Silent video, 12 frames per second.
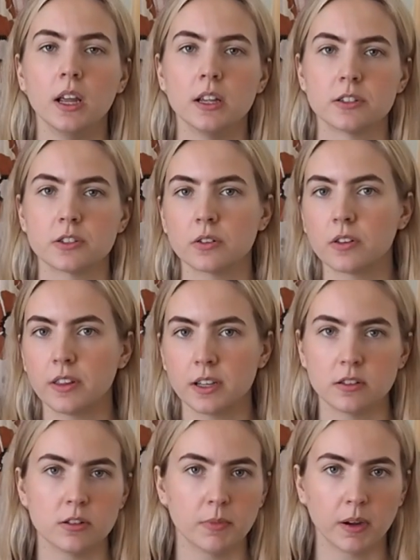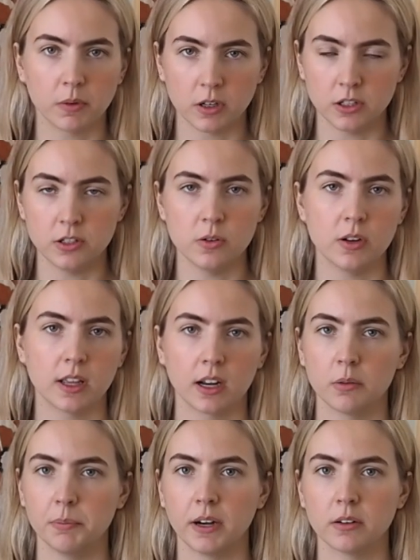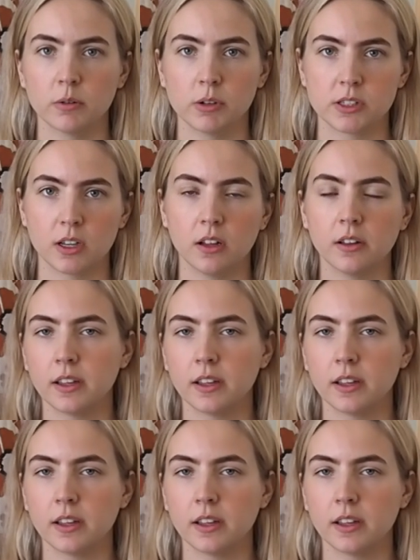certain things you might want to do to get a better result.